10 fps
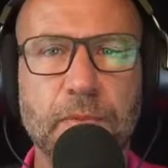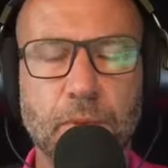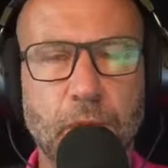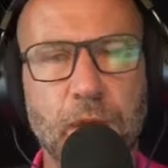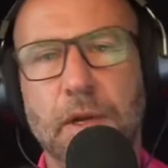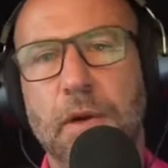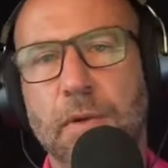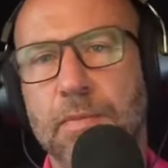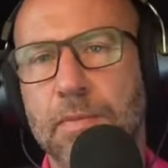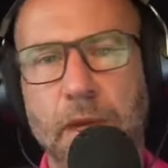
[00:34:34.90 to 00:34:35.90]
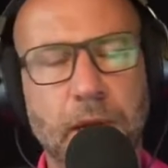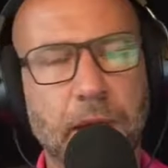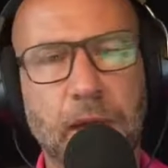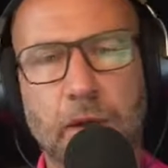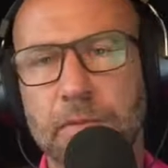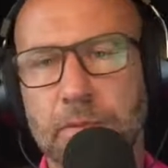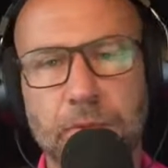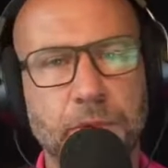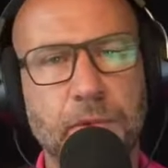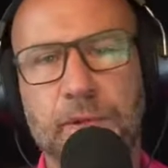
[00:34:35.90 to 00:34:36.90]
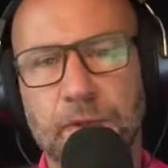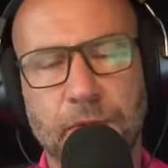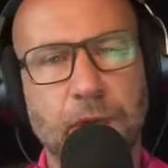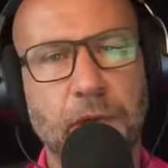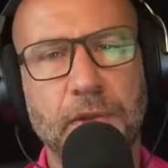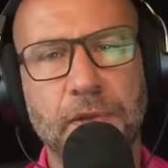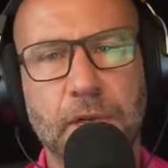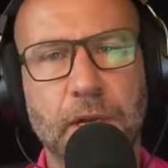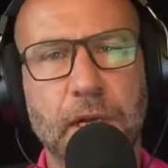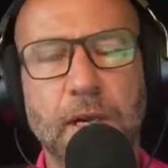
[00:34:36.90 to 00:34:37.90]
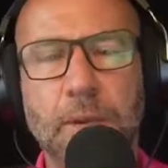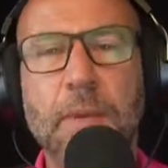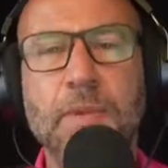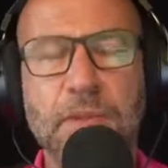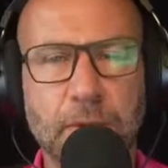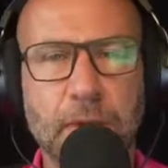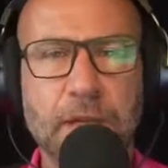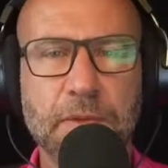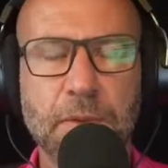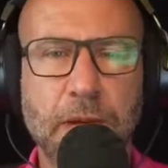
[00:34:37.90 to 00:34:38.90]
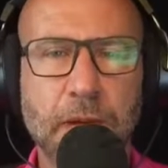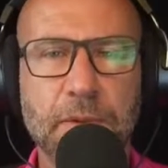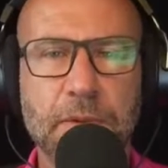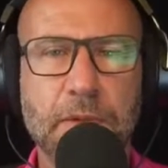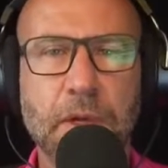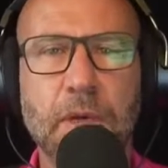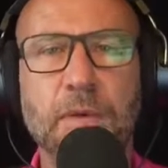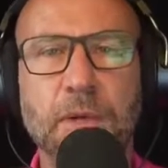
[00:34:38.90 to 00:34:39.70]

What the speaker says: while they're doing something else. And I'm assuming that's what happened to you